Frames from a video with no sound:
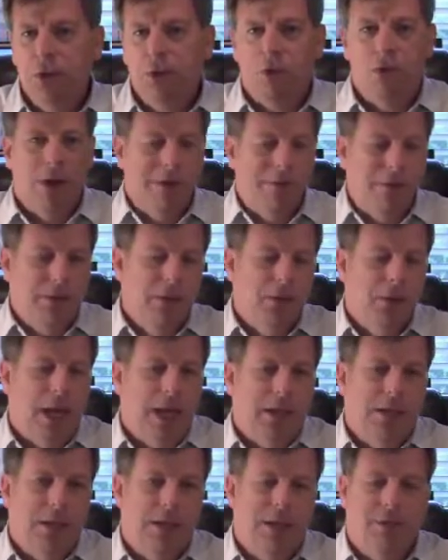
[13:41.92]
revenue
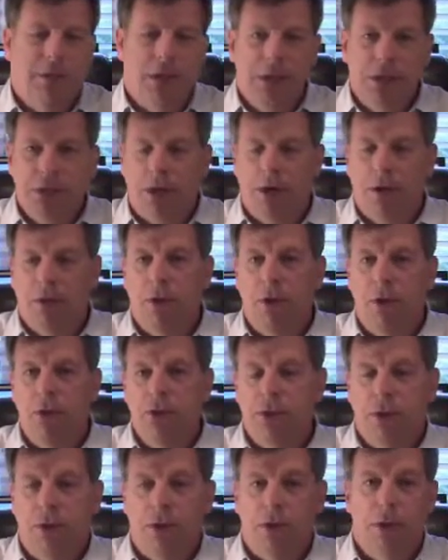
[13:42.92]
activities are those
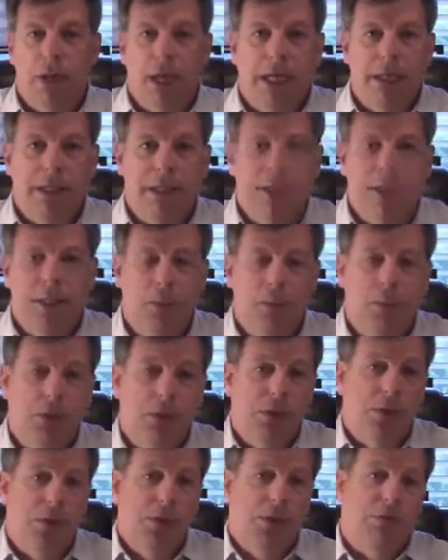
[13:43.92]
that are likely to
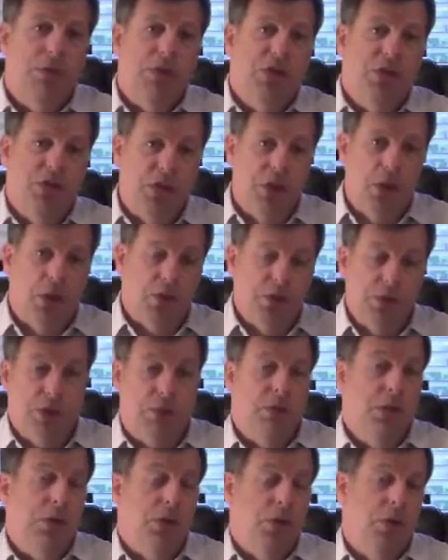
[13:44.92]
produce results, a
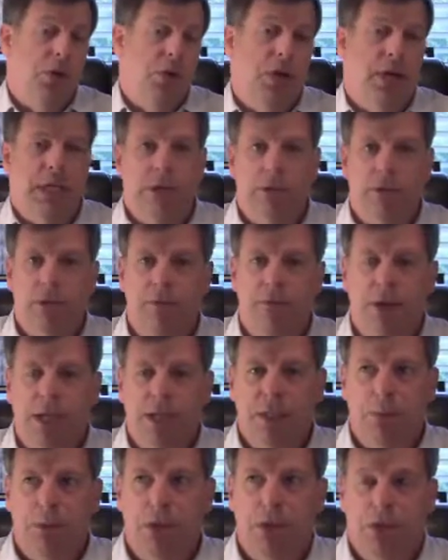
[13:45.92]
return on your
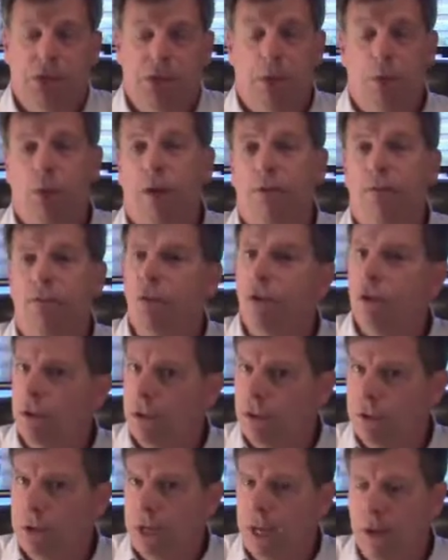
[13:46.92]
investment somewhat
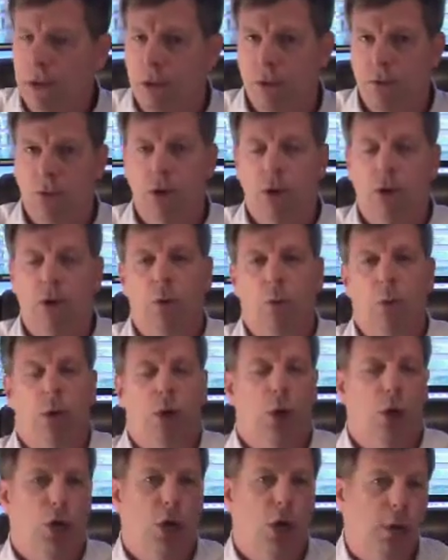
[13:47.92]
further down the road, where
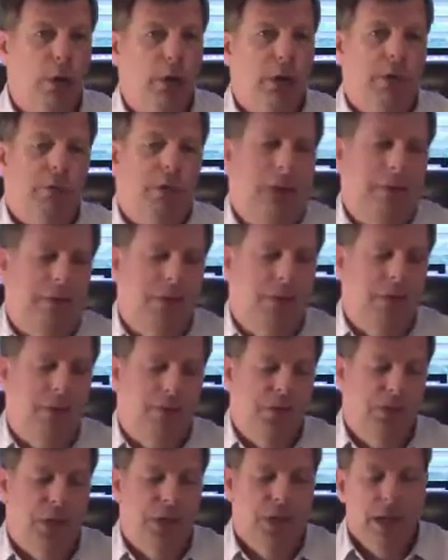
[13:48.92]
current
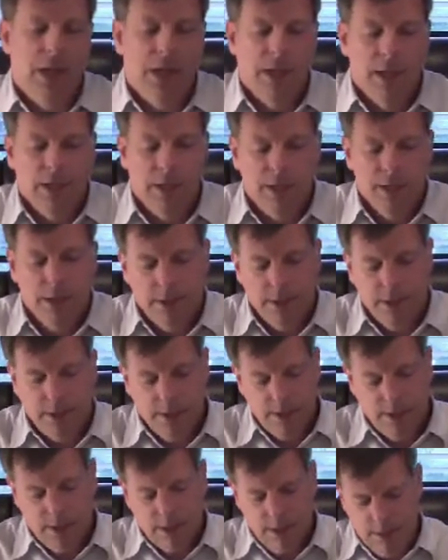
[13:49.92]
revenues,
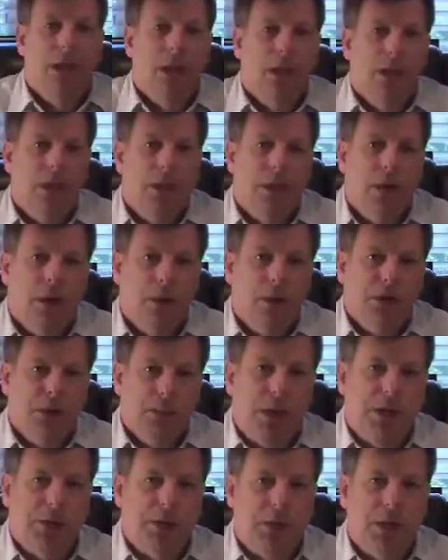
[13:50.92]
you know,
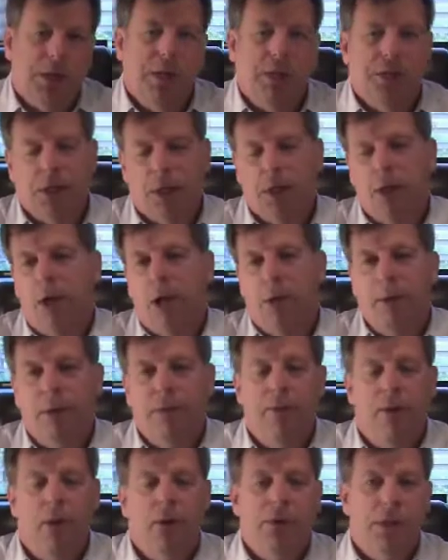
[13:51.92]
especially in this economy,
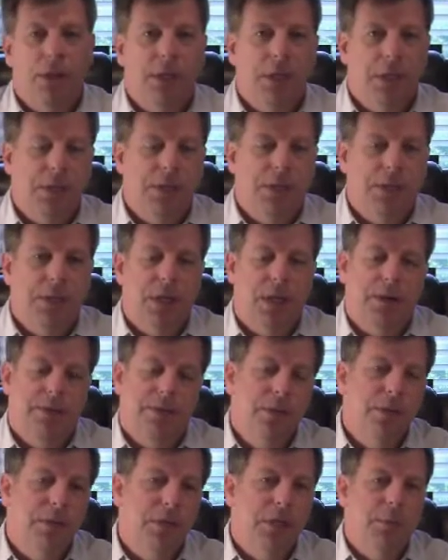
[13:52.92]
folks, and it is tough,
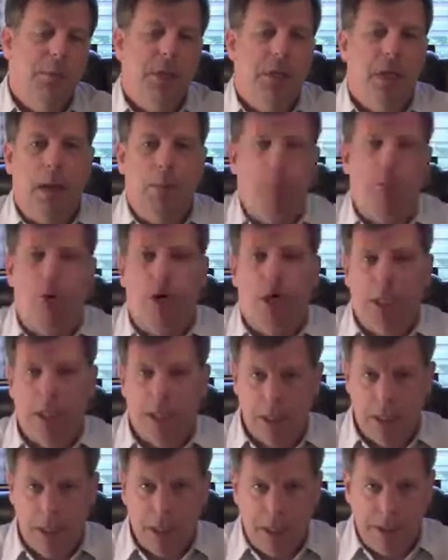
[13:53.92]
you need to be operating
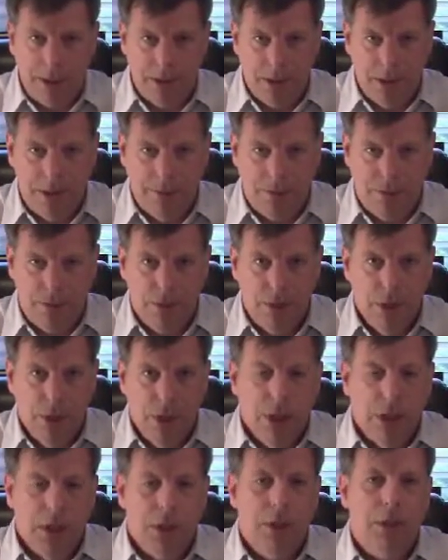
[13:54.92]
at a higher level.
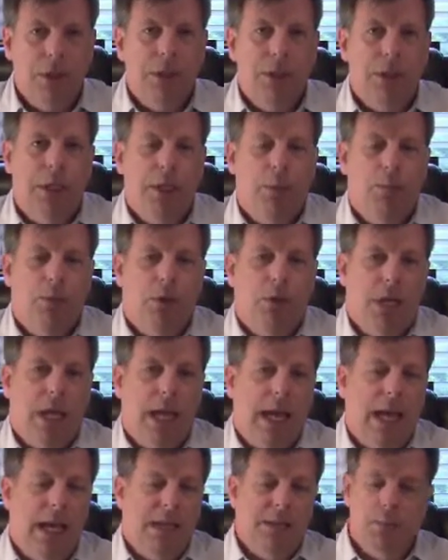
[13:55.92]
You need to keep your
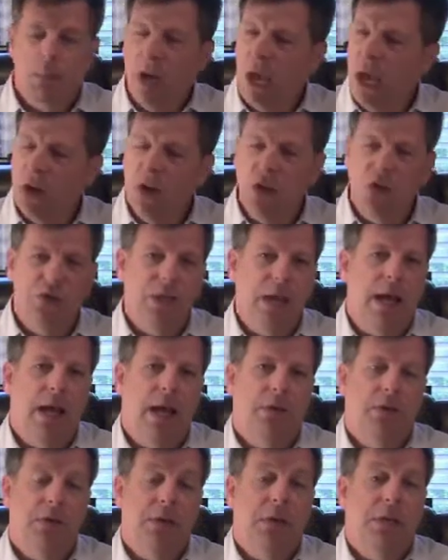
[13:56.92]
gas pedal
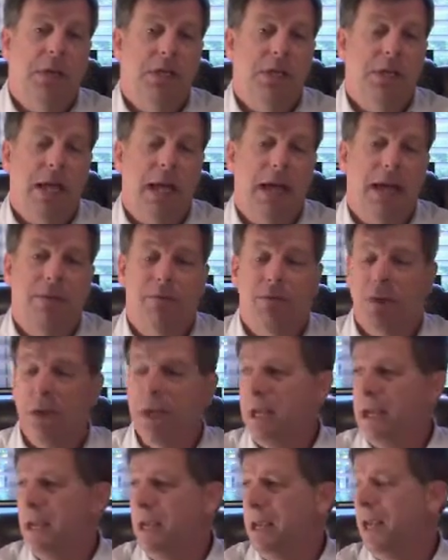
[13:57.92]
down. You need to have
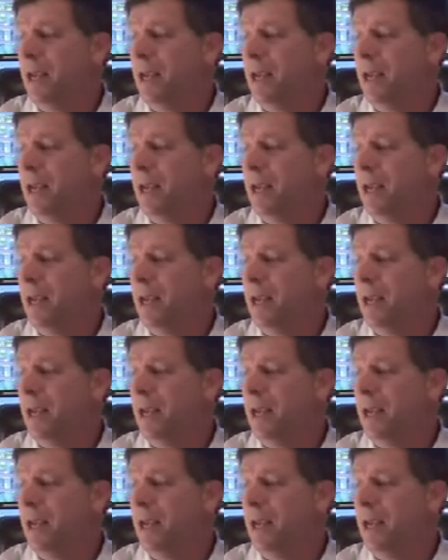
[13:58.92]
the...